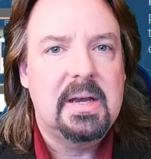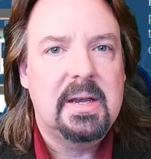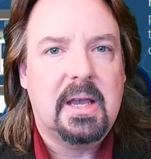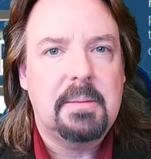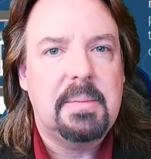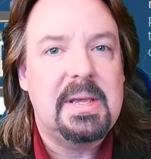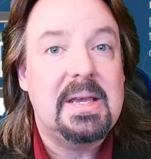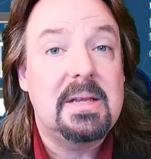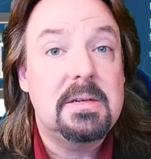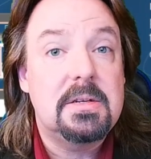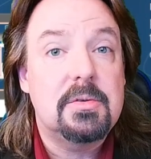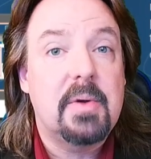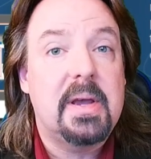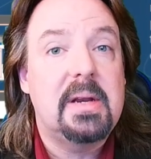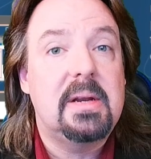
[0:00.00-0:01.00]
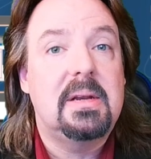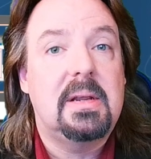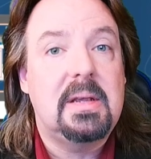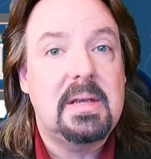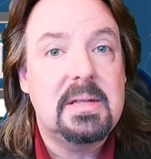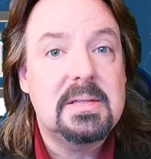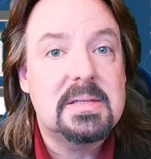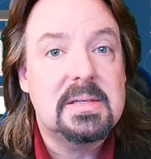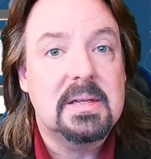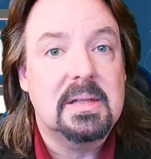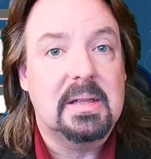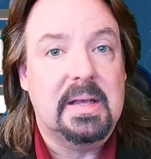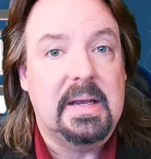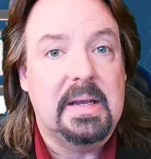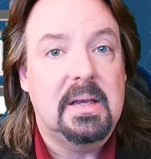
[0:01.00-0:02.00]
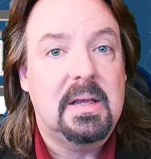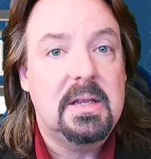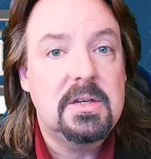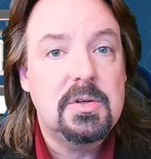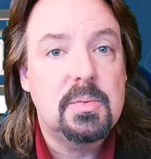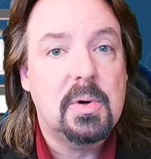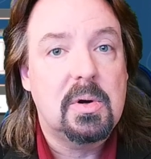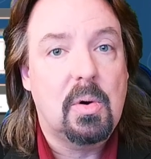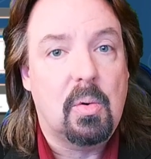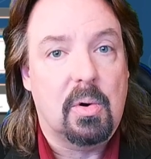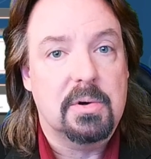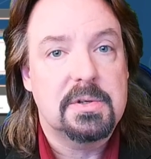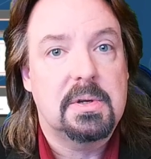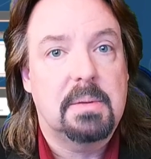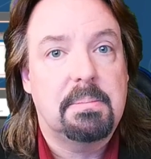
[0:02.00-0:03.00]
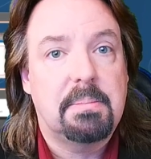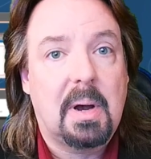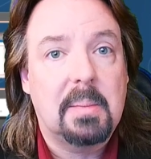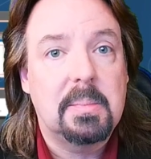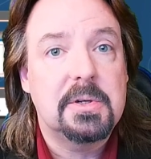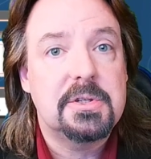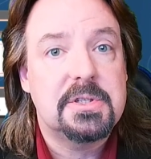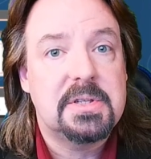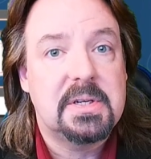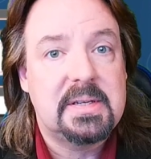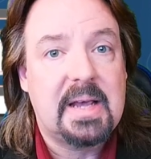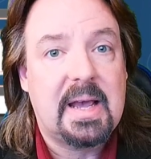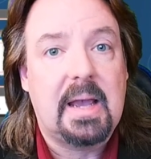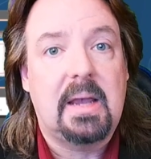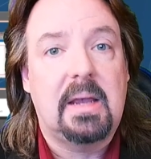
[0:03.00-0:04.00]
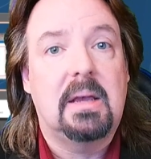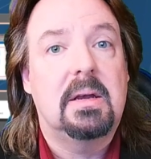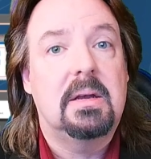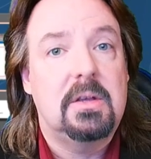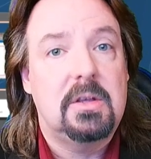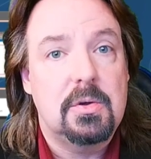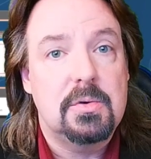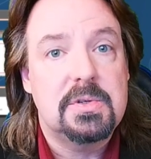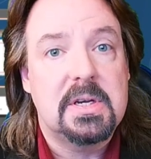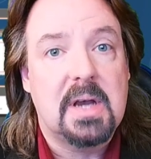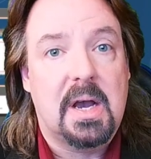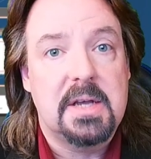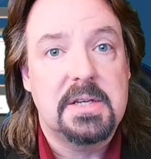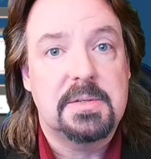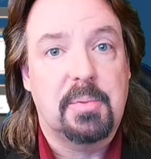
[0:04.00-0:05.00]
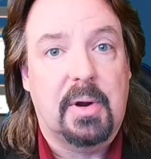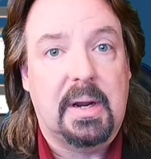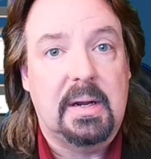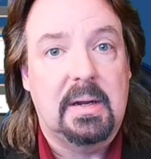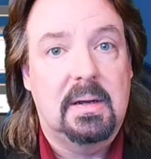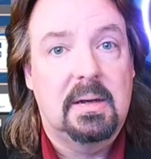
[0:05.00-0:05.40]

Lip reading: can be integrated instantly into a course published today using iSpring.